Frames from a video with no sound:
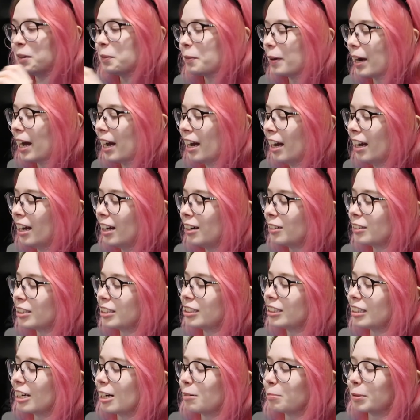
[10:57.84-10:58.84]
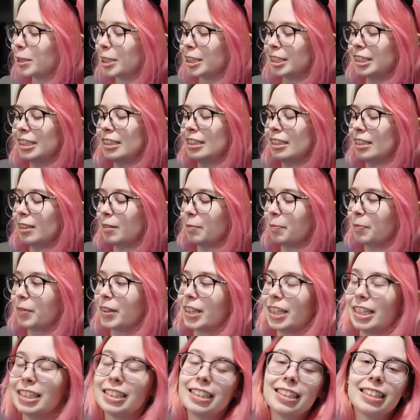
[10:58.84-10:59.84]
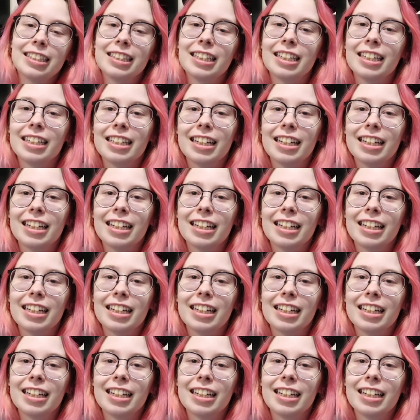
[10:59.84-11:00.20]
Wow, good job, Percy. This is